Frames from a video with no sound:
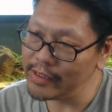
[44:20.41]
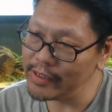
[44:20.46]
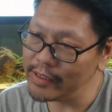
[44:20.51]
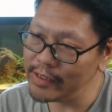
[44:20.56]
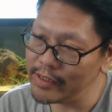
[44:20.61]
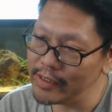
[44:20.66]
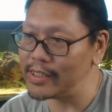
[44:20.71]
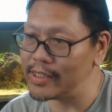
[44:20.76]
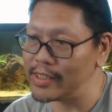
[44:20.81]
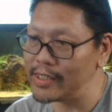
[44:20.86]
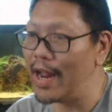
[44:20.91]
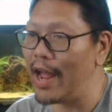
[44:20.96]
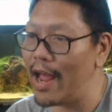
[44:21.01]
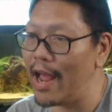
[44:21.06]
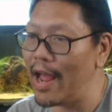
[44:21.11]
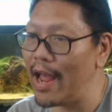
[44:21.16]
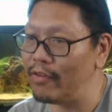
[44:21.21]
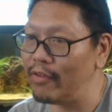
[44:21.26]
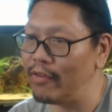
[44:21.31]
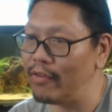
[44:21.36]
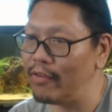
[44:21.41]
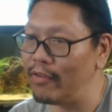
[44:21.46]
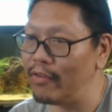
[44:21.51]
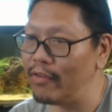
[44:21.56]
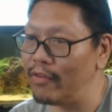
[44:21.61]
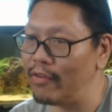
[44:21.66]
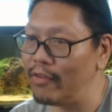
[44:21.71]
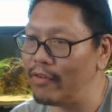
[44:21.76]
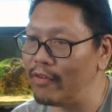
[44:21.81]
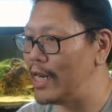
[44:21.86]
that I have a
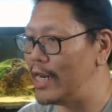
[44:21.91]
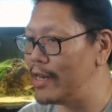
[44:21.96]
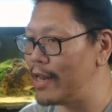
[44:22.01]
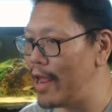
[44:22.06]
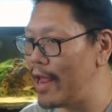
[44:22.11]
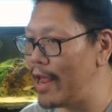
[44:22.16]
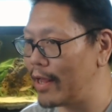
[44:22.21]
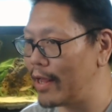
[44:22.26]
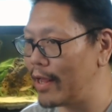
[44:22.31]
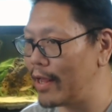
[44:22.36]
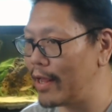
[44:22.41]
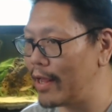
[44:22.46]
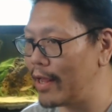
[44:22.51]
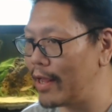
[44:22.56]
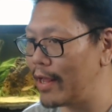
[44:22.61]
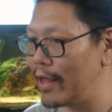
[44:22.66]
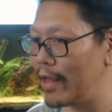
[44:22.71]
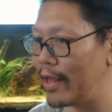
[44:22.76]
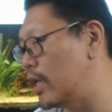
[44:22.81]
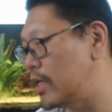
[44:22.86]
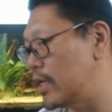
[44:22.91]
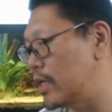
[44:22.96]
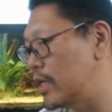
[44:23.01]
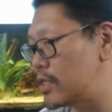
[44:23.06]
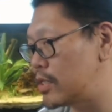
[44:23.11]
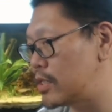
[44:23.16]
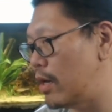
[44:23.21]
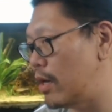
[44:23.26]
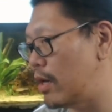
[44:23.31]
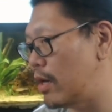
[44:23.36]
non-planted tank, unless it's
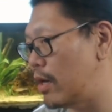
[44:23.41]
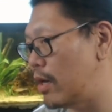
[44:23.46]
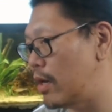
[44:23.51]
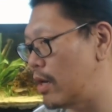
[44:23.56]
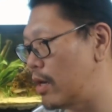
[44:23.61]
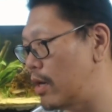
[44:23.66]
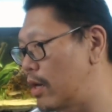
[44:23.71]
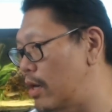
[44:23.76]
saltwater.